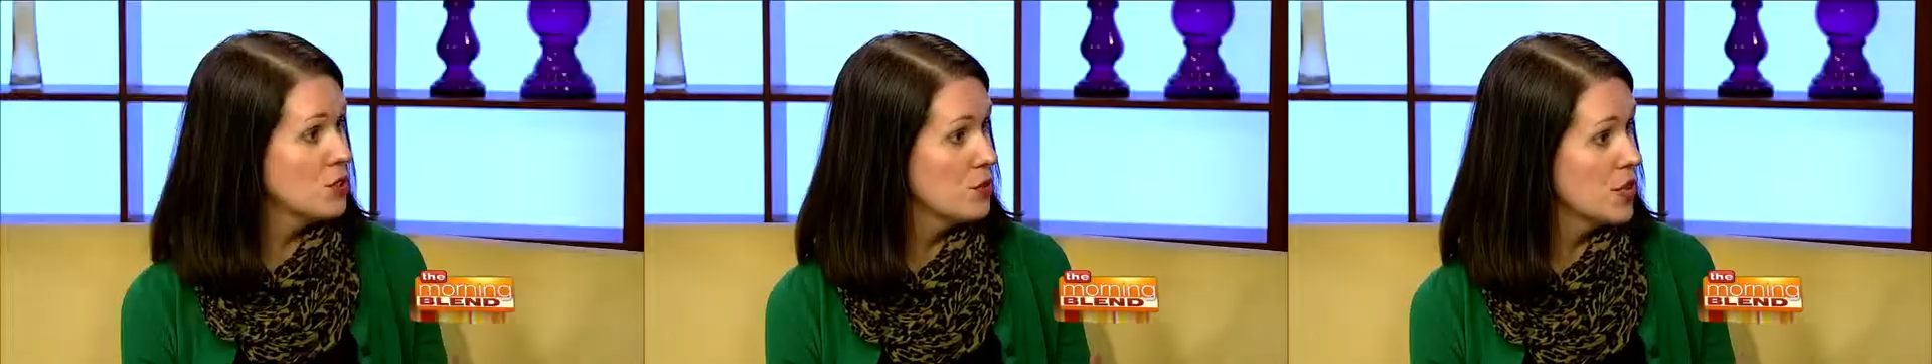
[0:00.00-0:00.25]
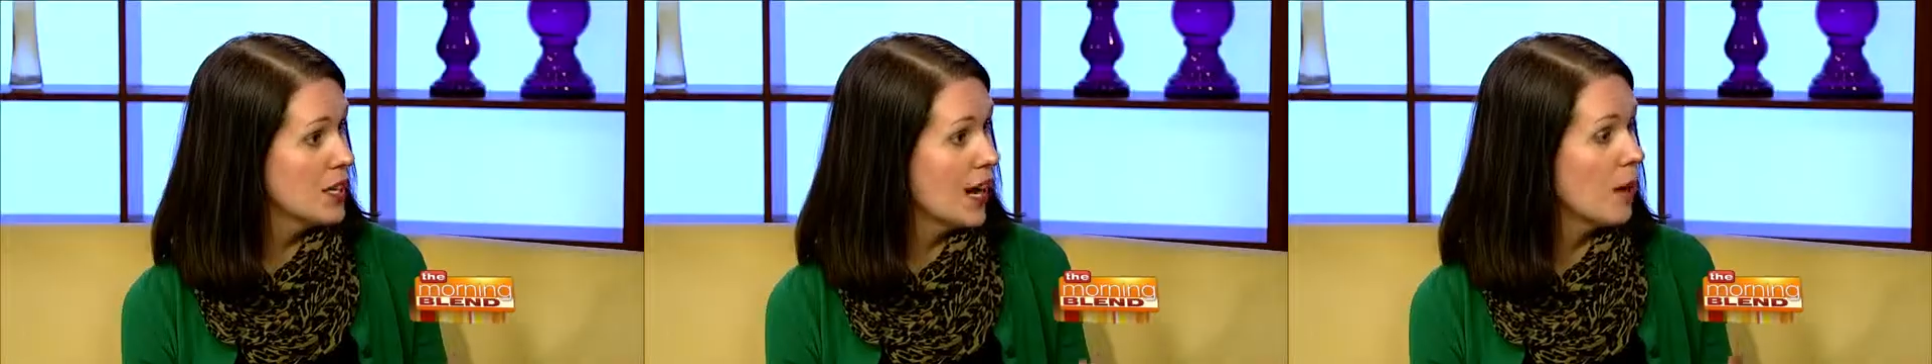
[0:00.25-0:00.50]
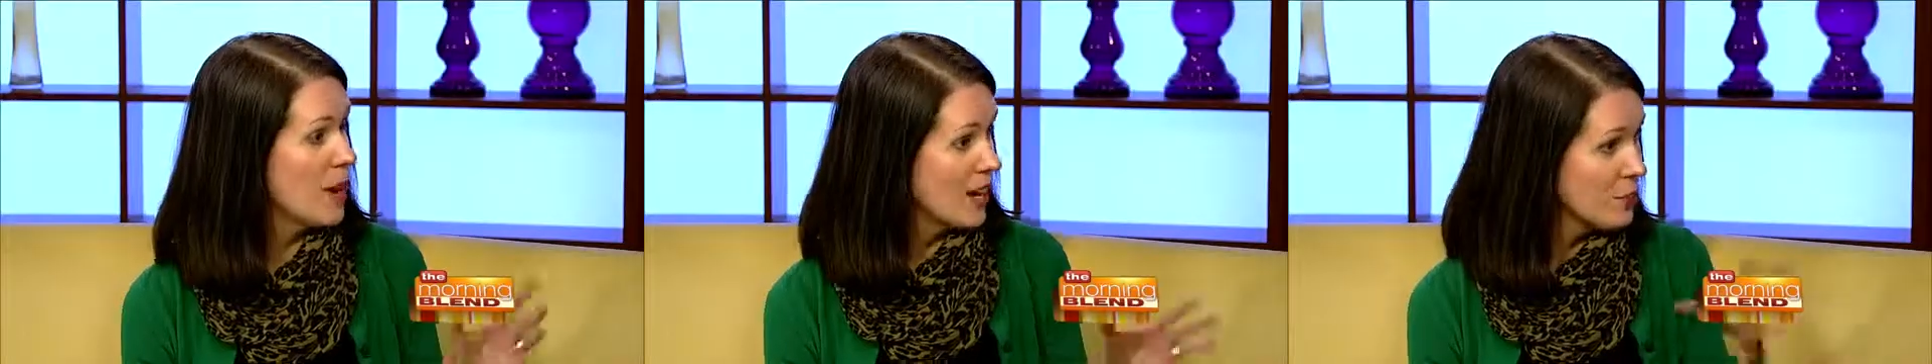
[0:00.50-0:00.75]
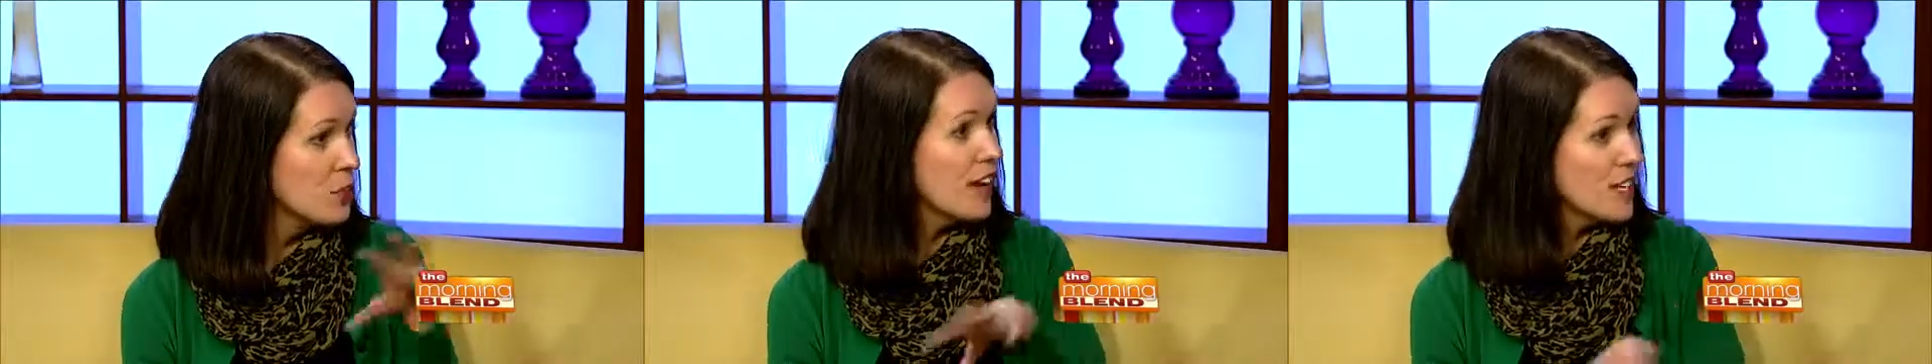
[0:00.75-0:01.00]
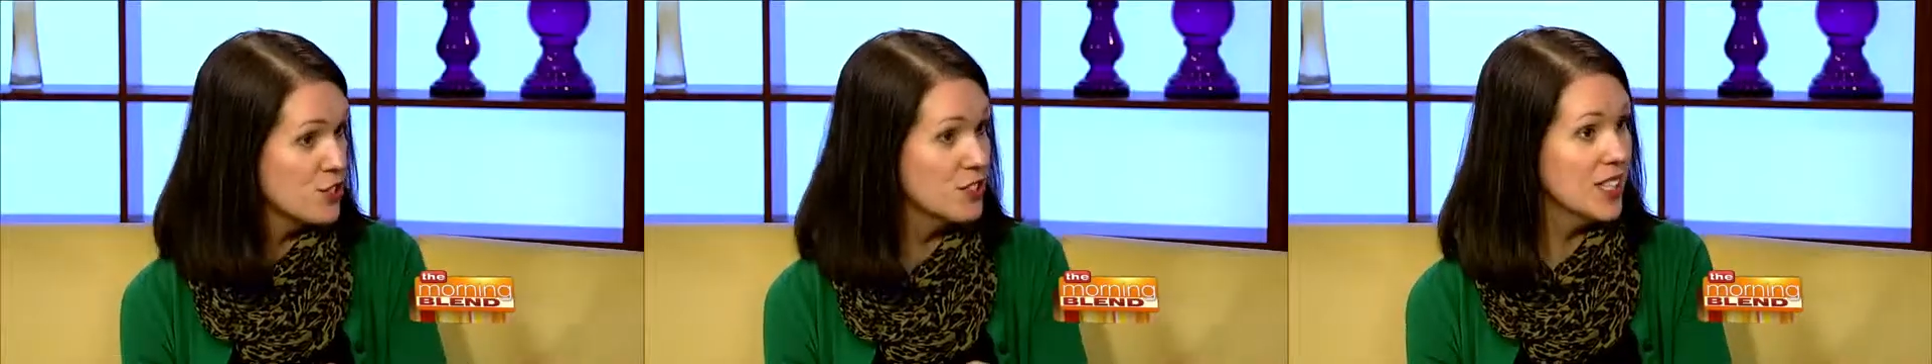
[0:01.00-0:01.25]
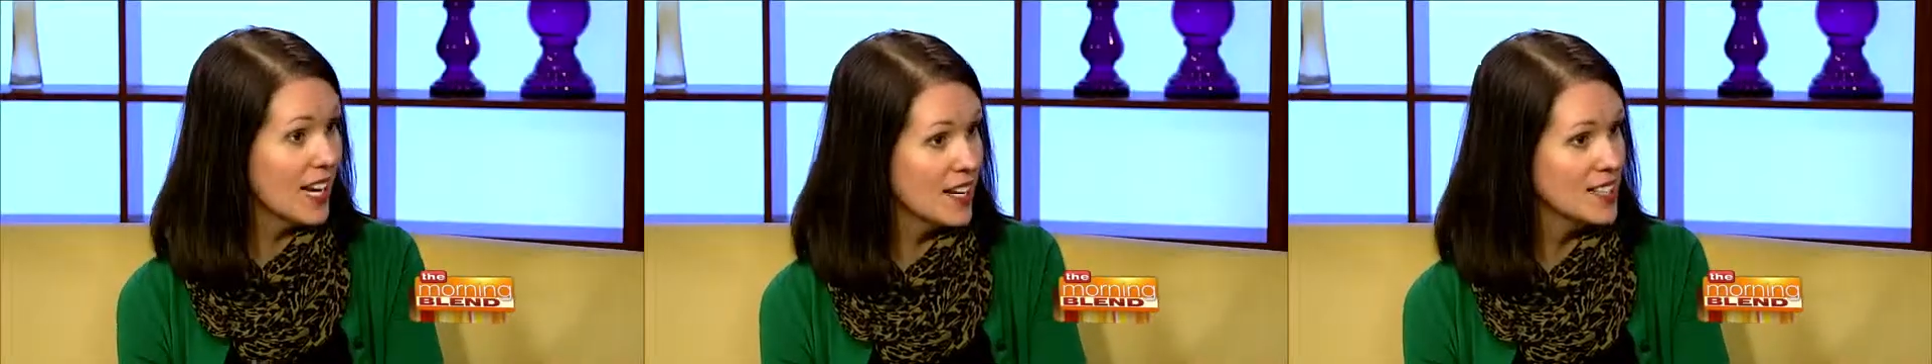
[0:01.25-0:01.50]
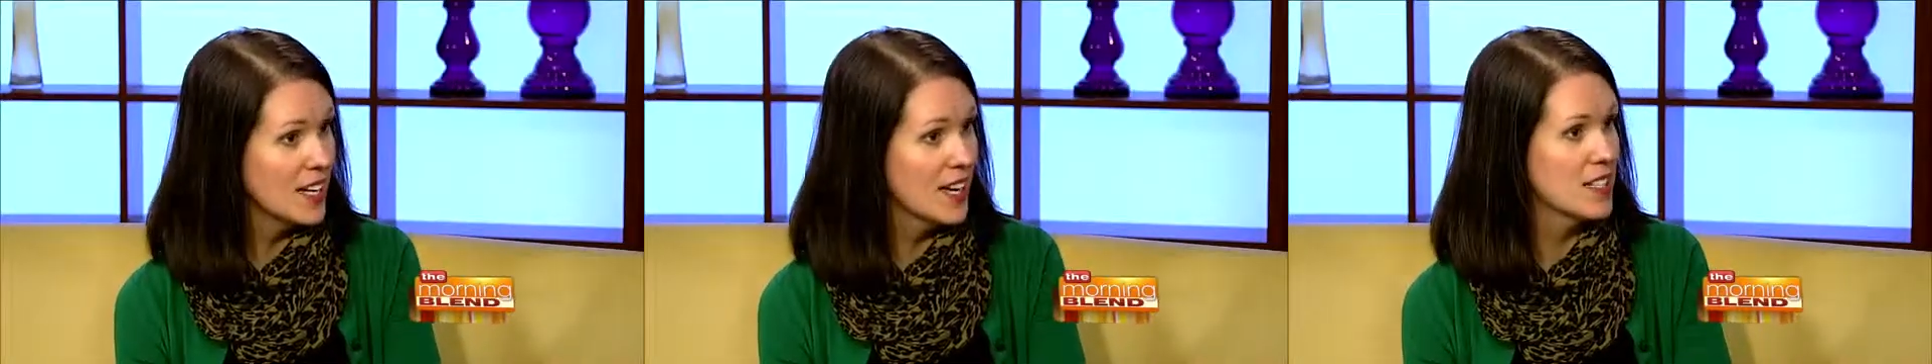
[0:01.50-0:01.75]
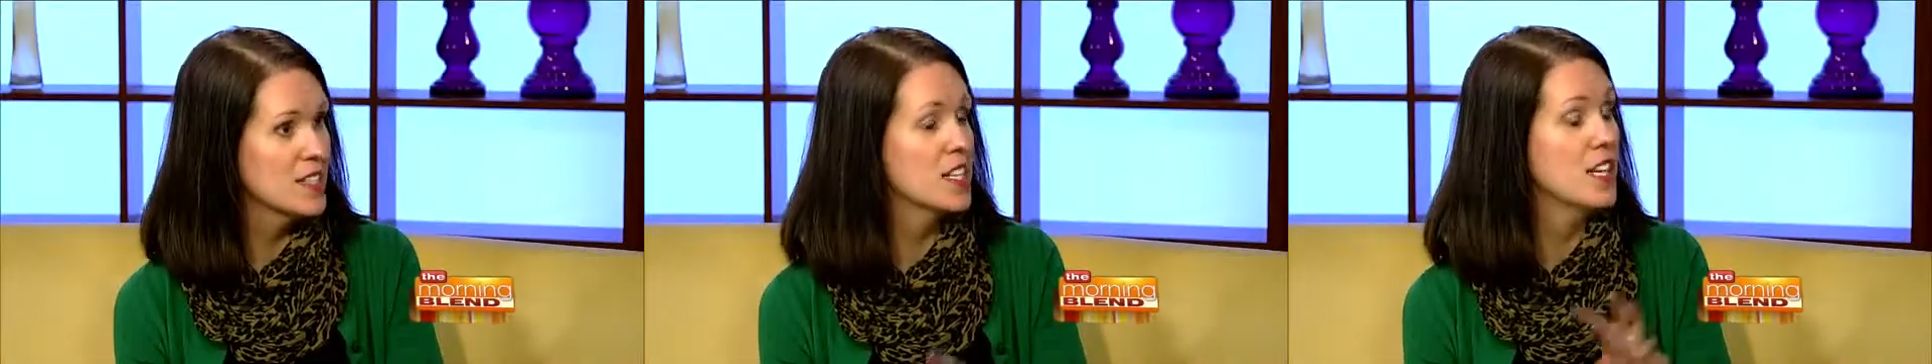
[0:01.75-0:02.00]
to the, after you've entered the
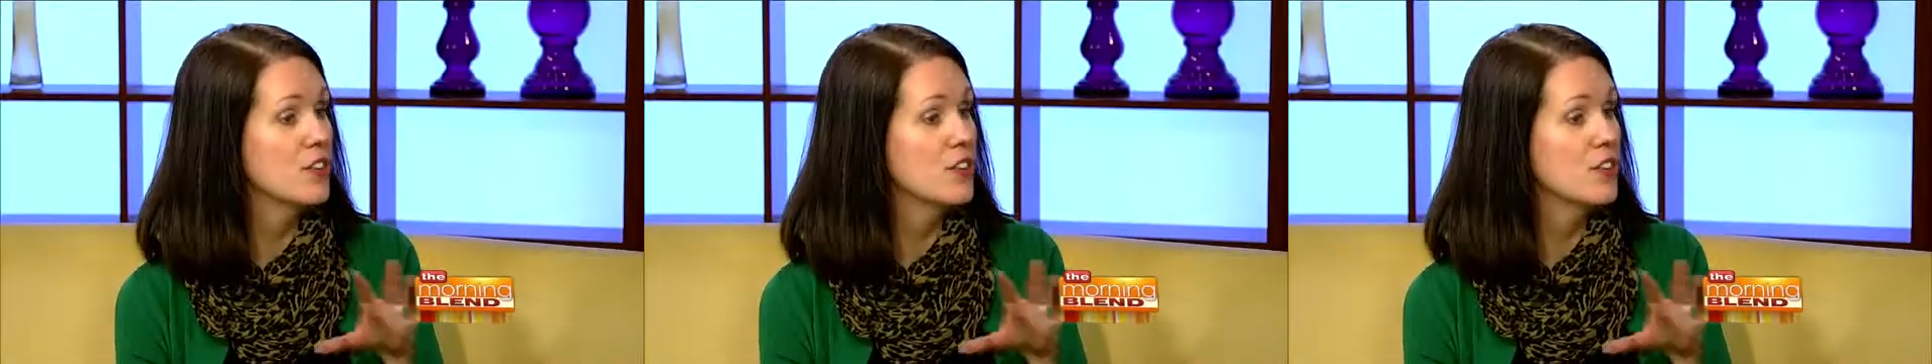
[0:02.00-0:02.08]
contest,